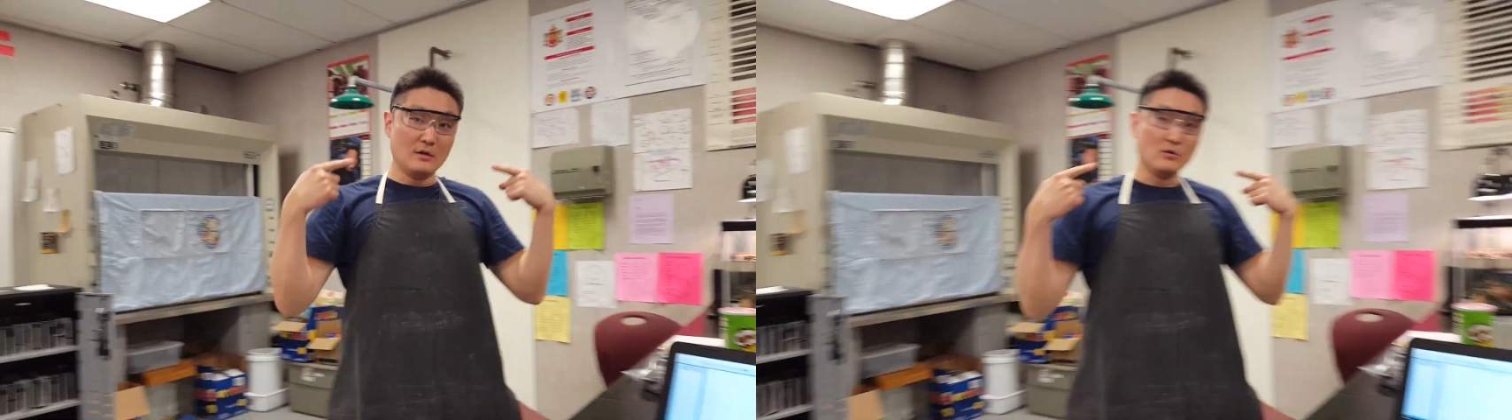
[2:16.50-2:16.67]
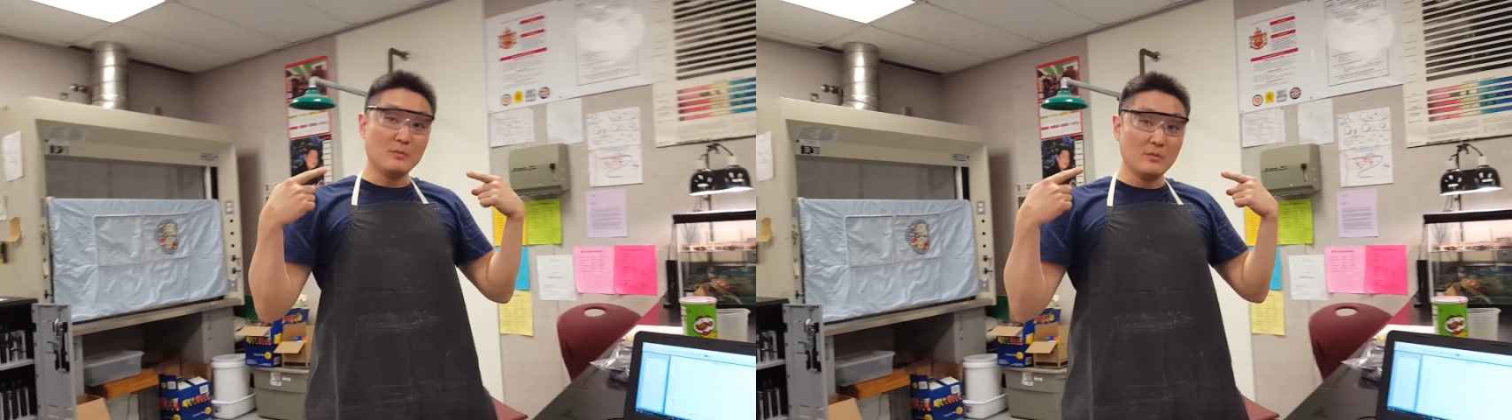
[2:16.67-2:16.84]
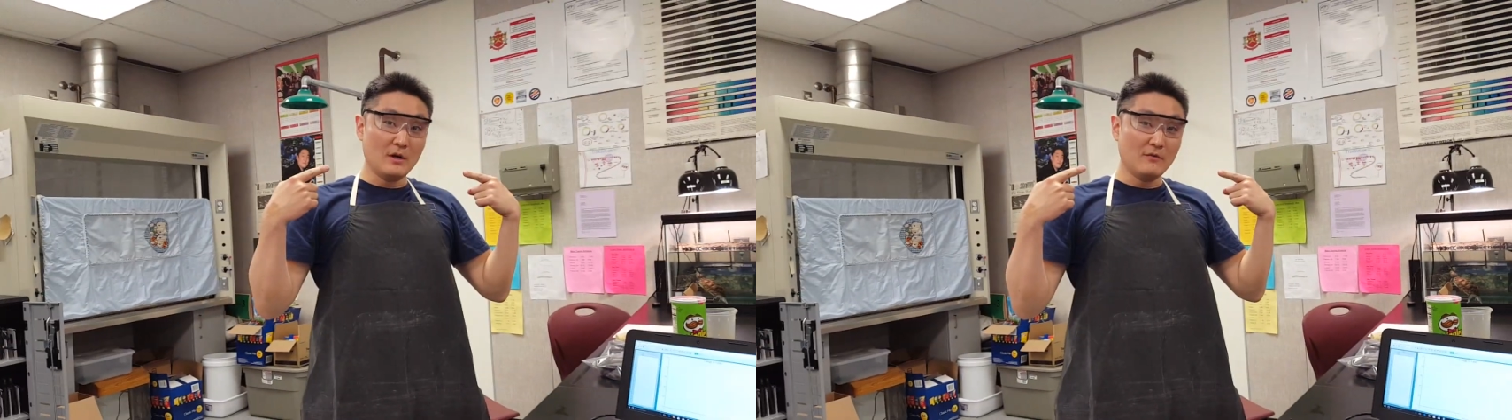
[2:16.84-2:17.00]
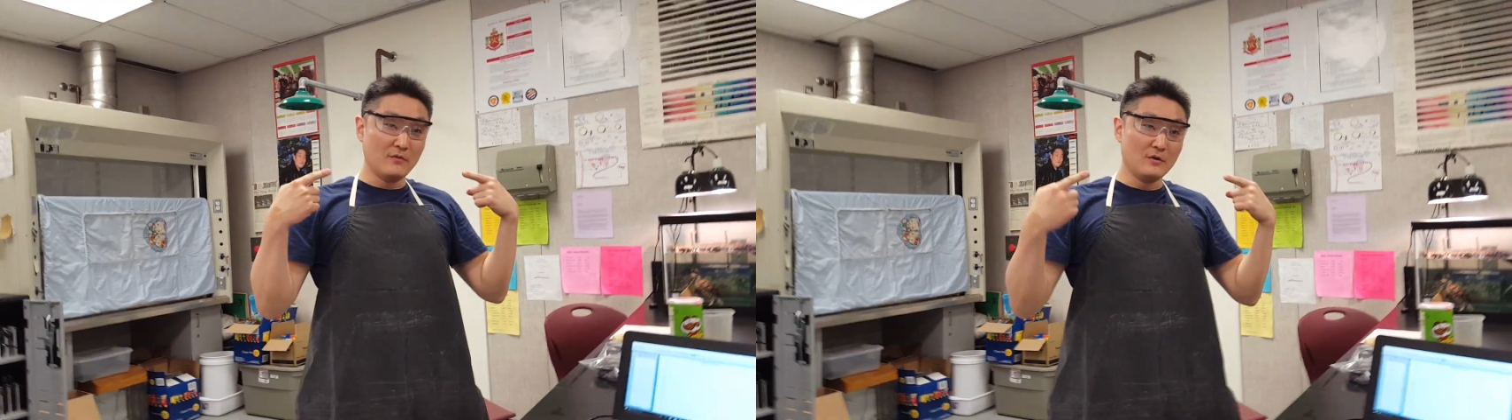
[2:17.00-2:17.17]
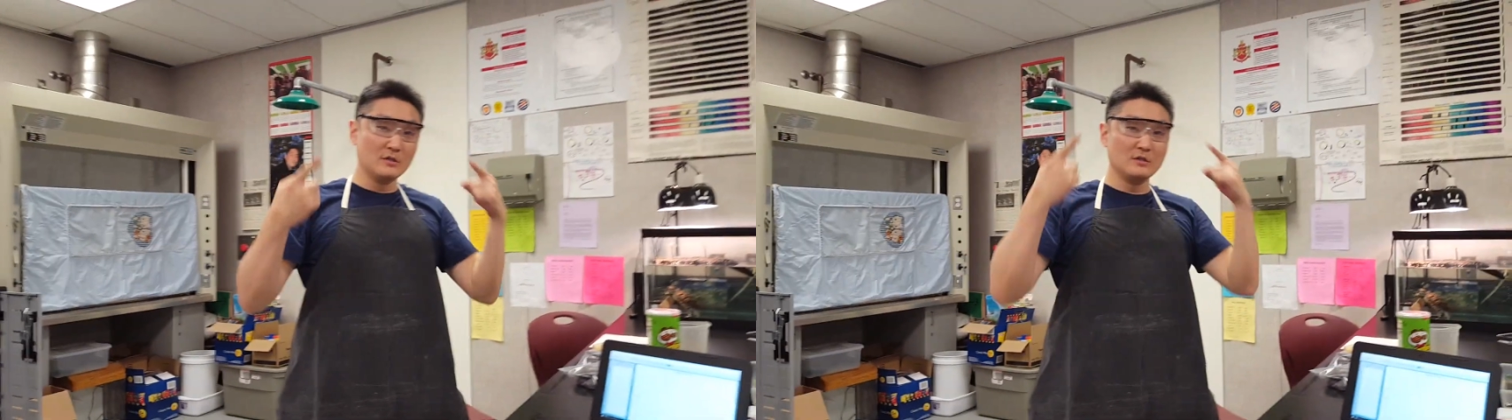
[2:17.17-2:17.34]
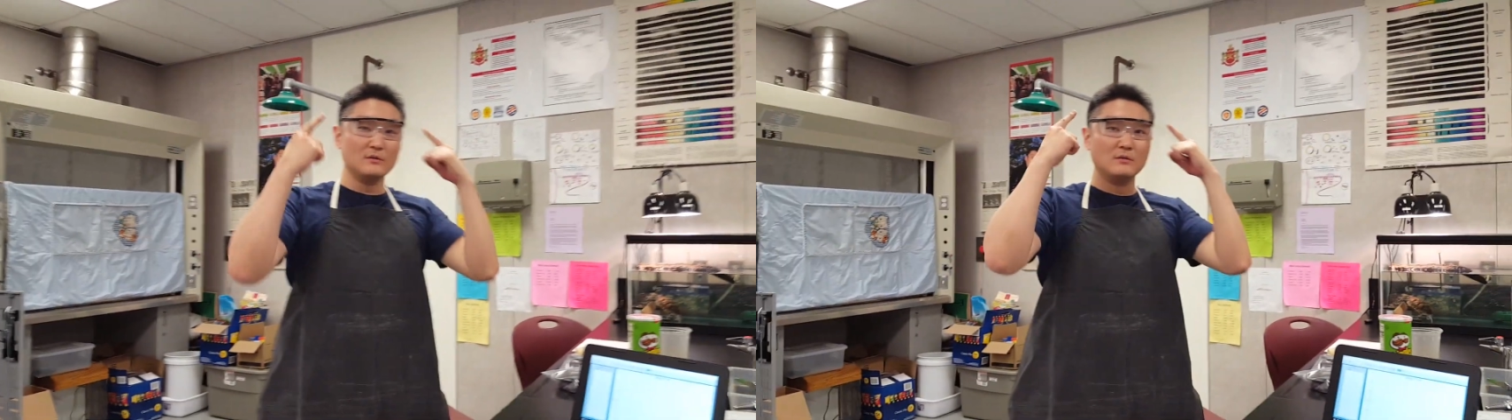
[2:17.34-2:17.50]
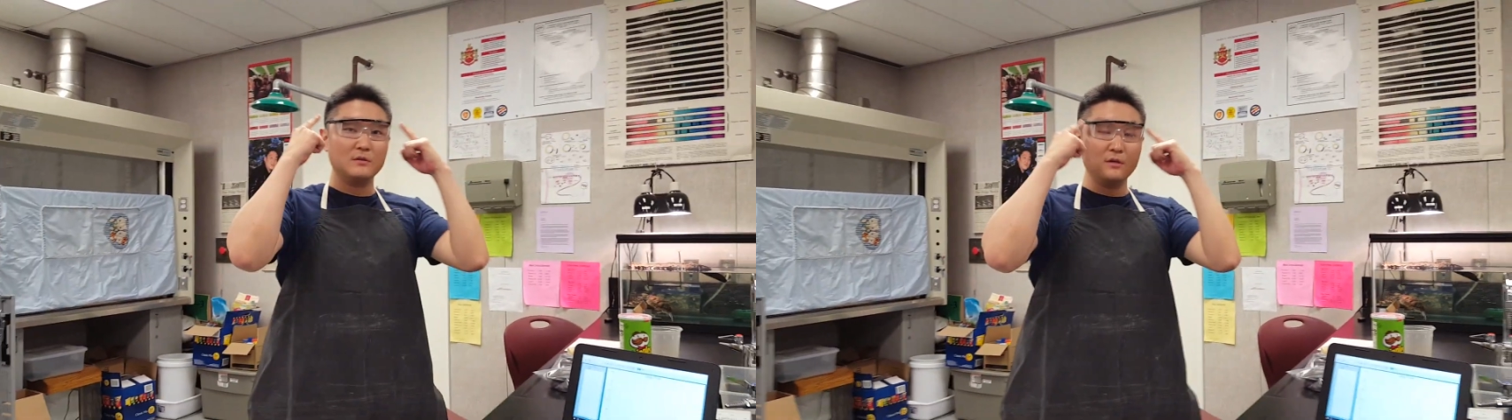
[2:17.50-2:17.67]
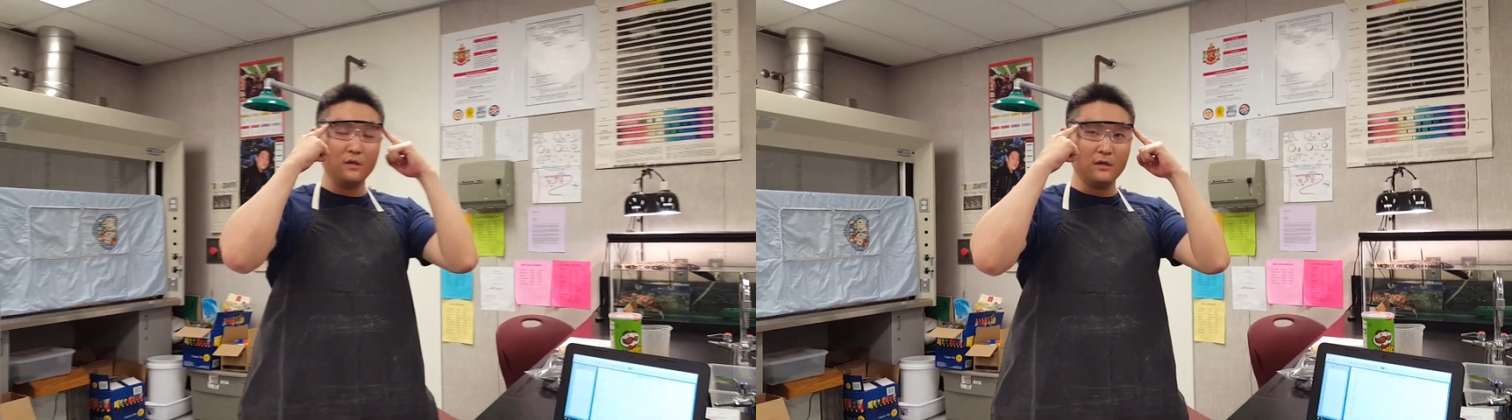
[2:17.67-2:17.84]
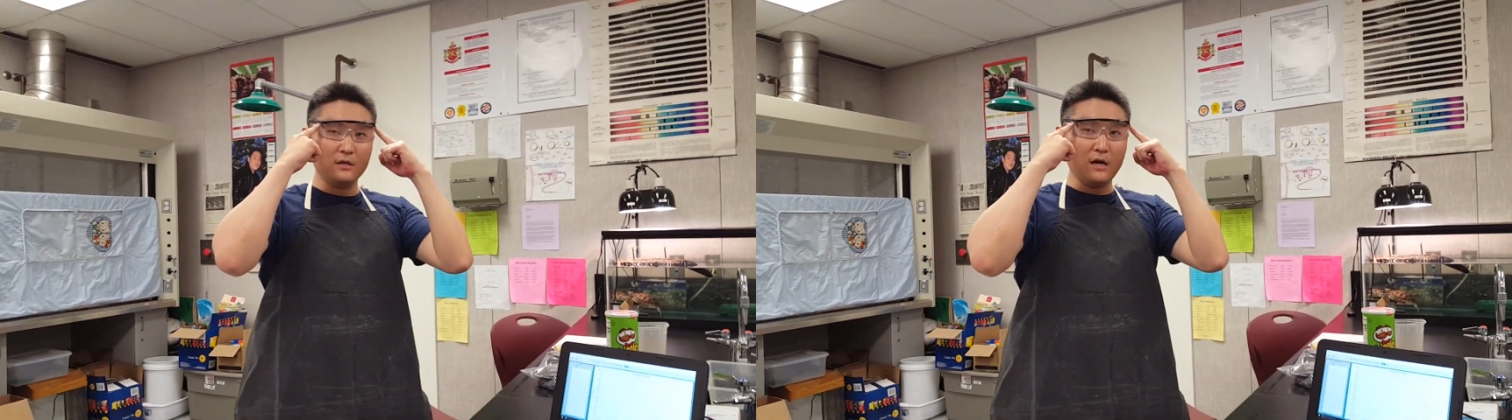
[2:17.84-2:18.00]
equipment on first,
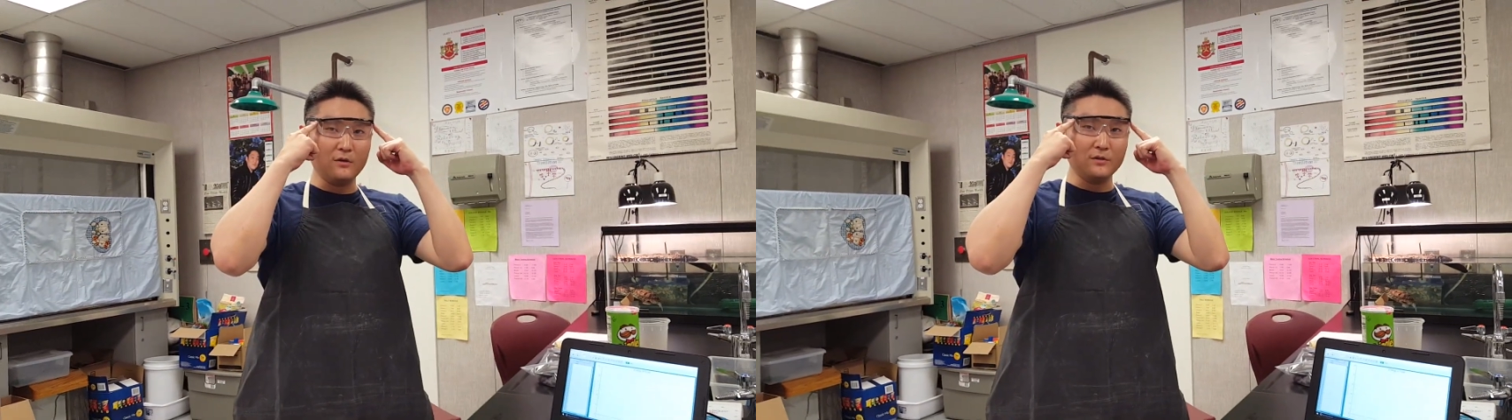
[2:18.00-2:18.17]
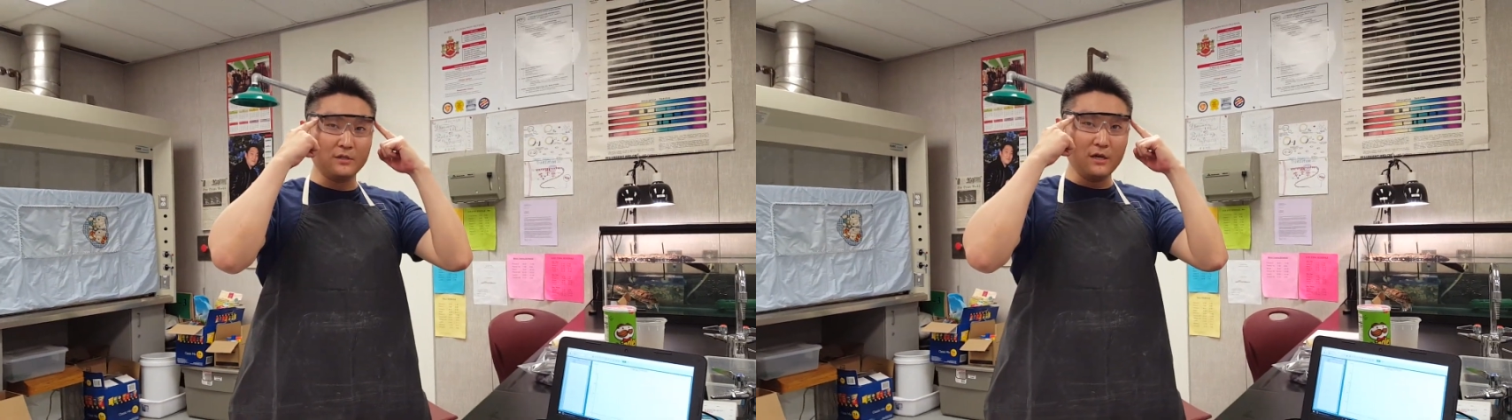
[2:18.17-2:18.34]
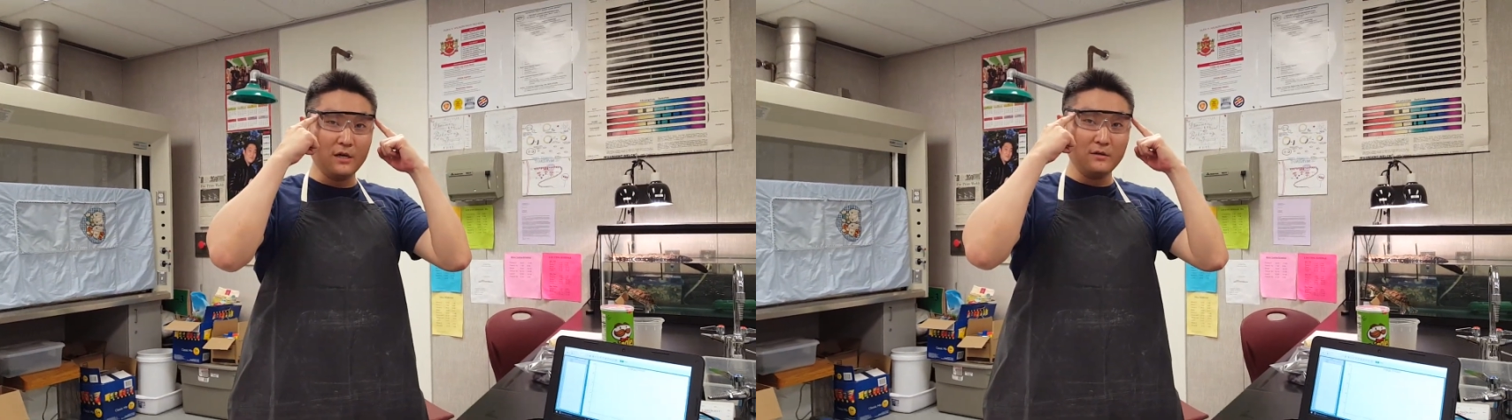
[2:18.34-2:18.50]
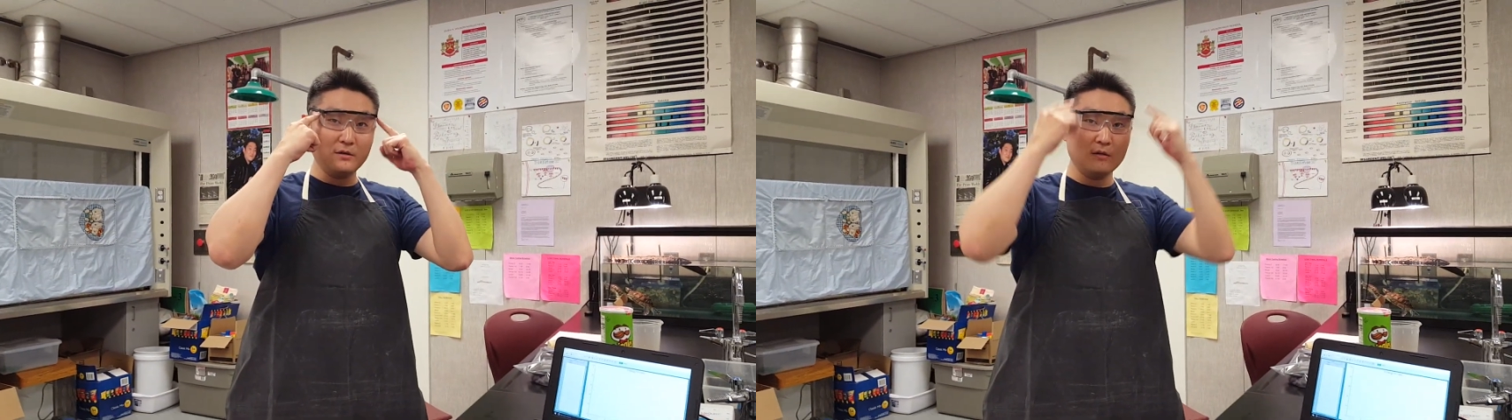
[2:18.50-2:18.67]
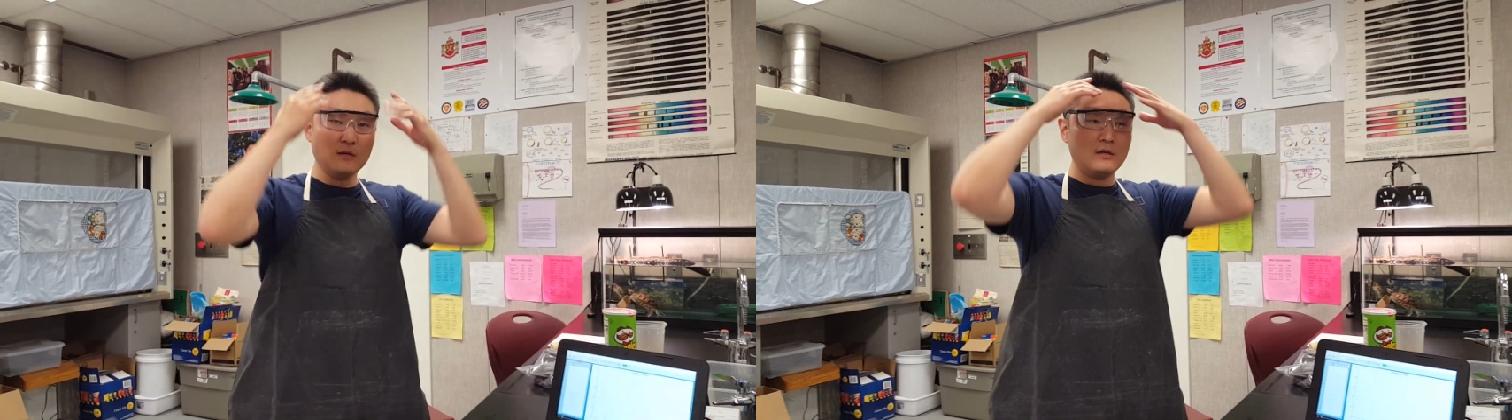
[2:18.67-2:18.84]
goggles on,